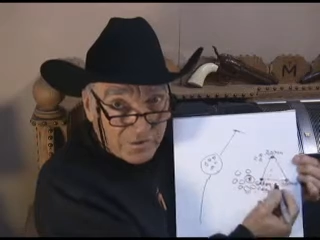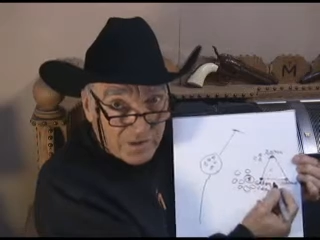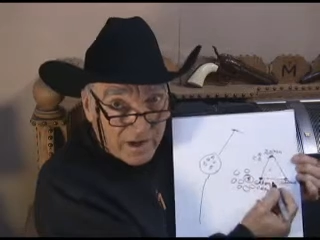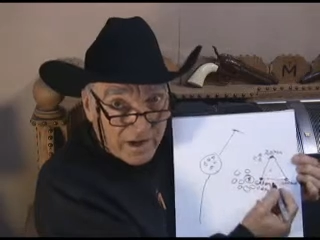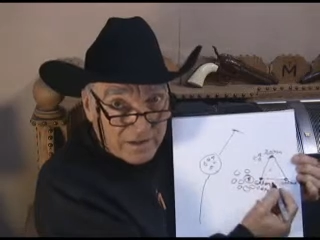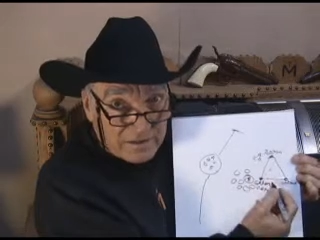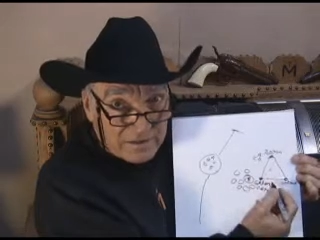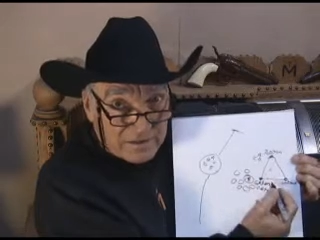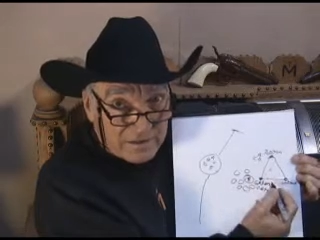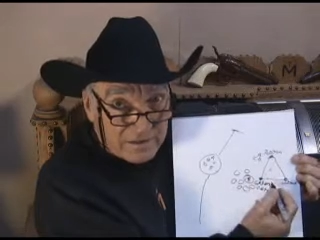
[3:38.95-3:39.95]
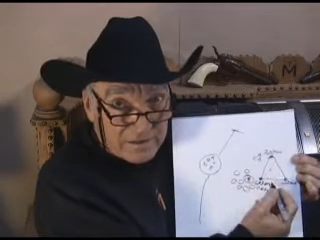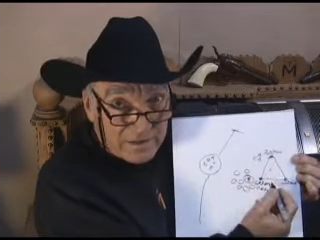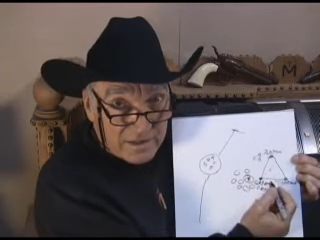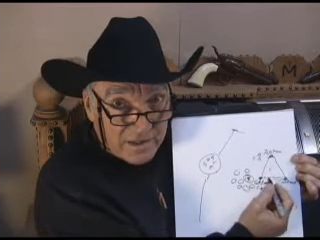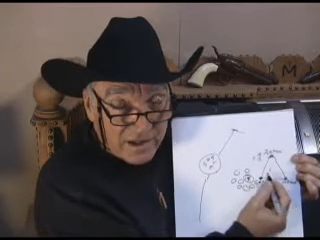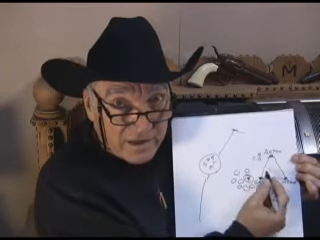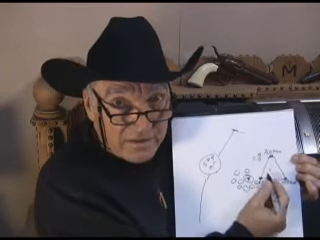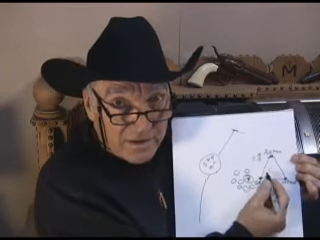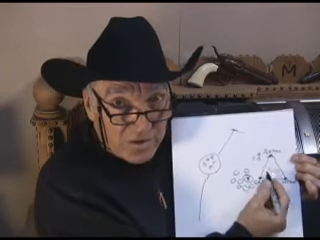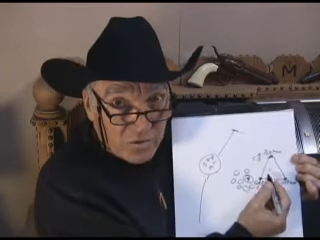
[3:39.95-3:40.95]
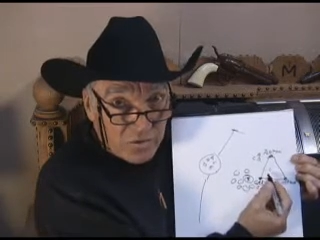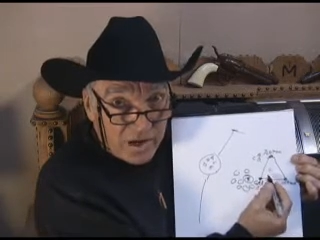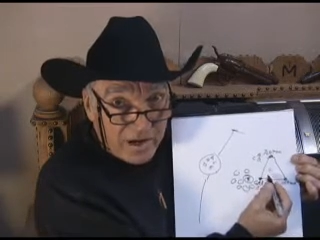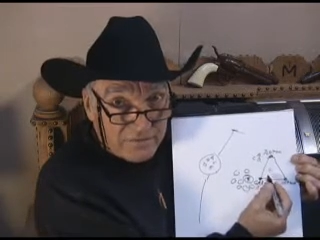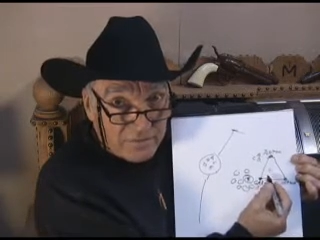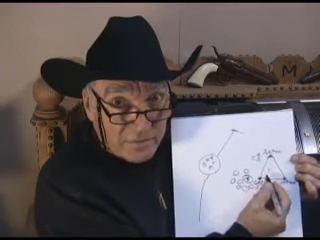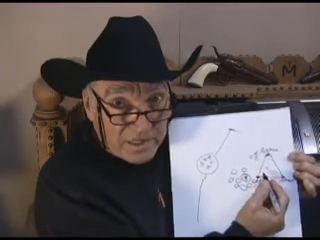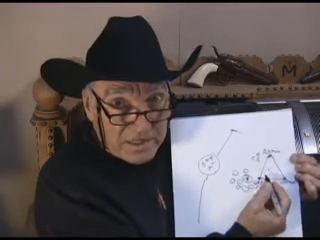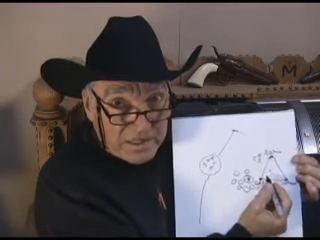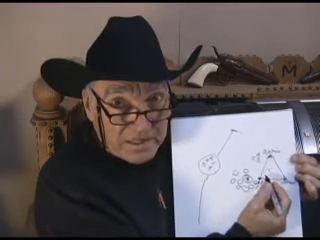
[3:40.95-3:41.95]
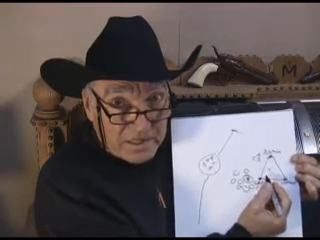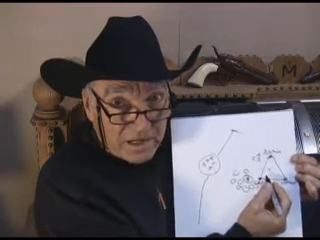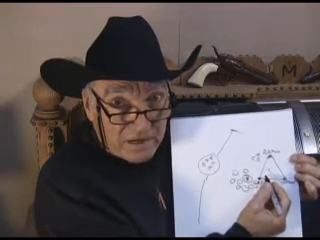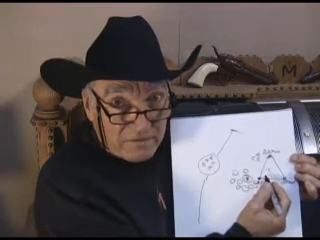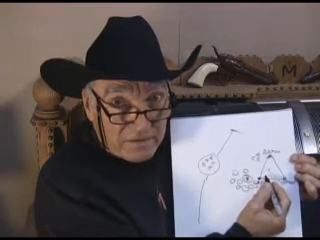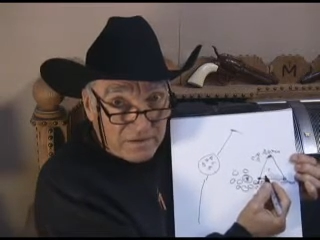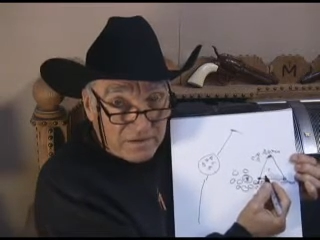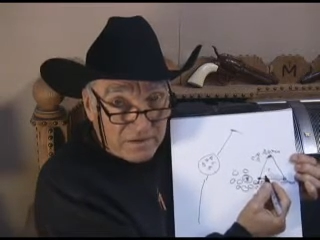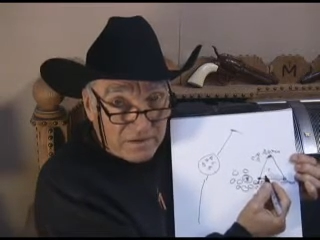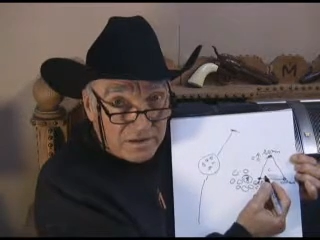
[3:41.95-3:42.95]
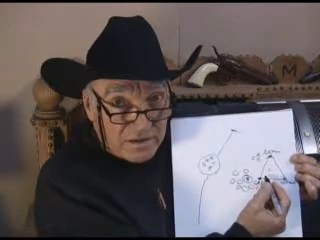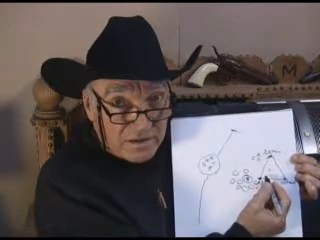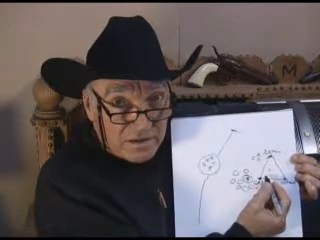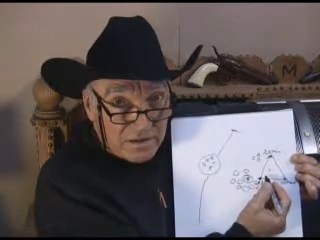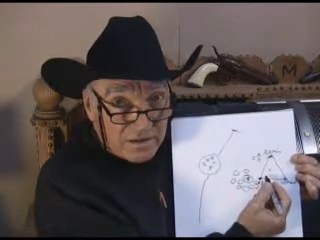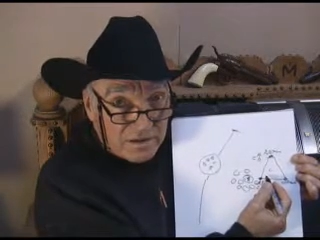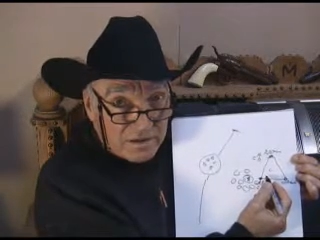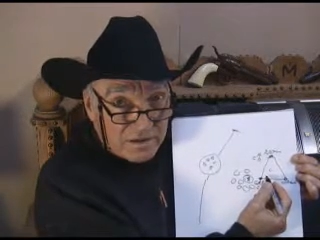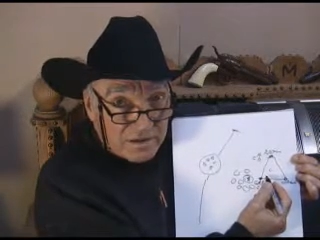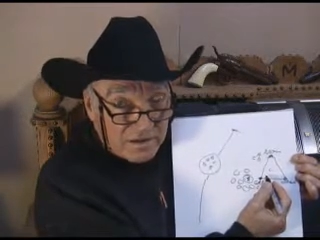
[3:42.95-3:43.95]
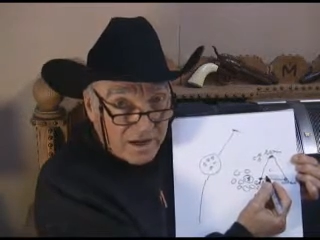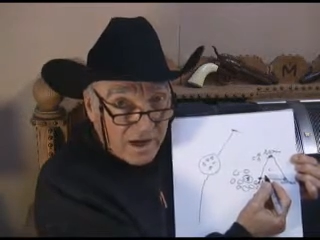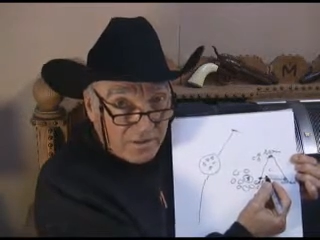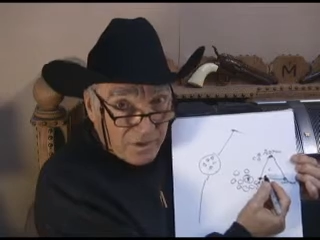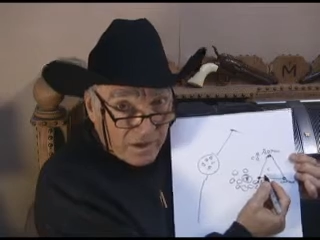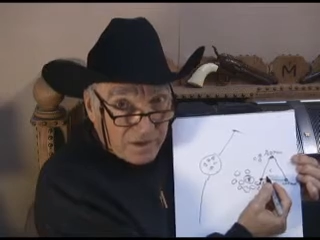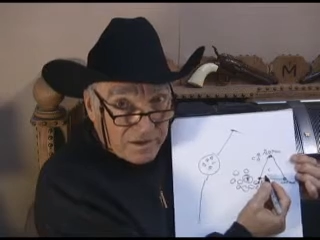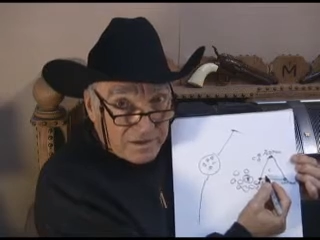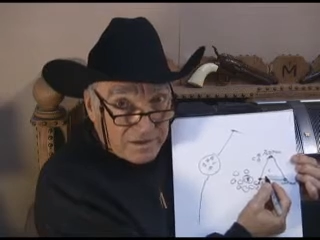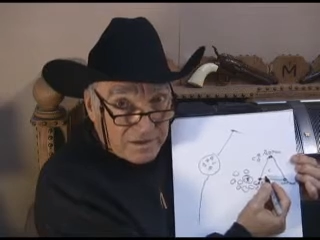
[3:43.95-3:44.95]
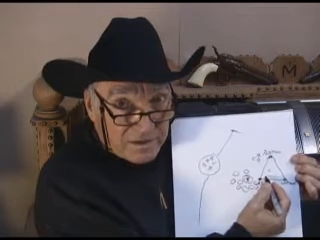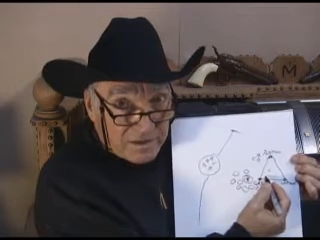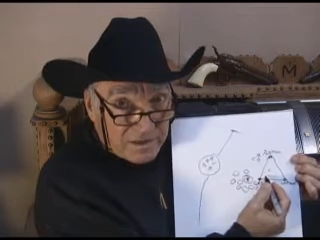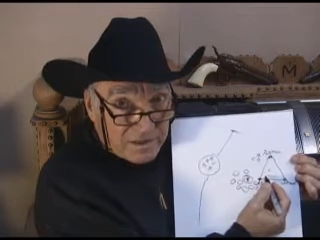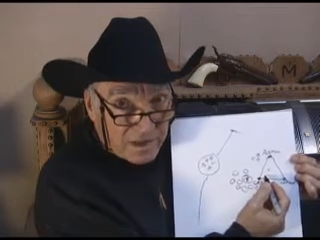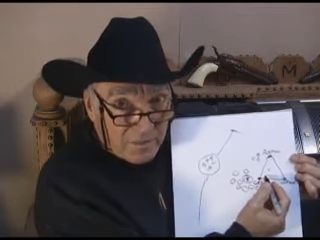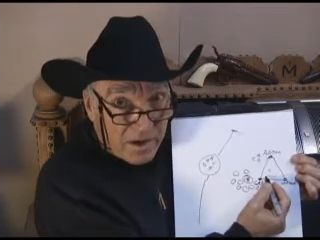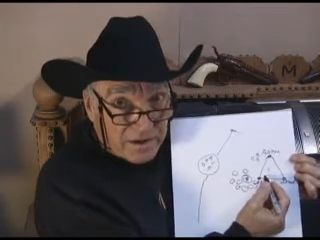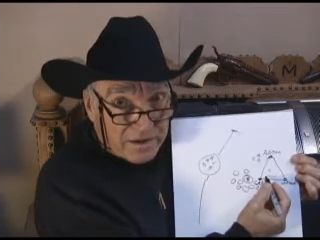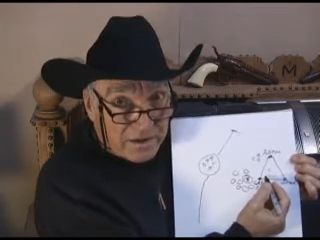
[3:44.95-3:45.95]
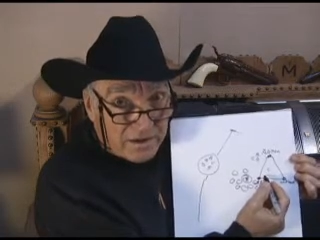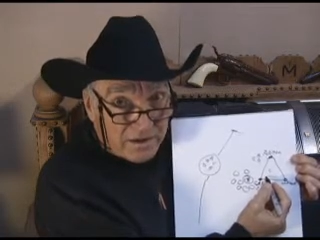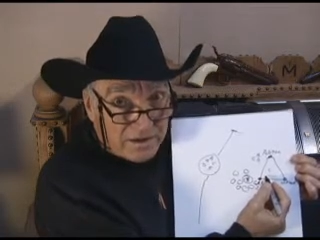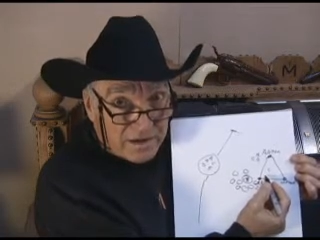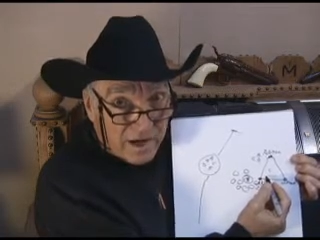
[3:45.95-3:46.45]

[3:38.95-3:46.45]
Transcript: triangle, and there you have the beginning of com art, commodity art,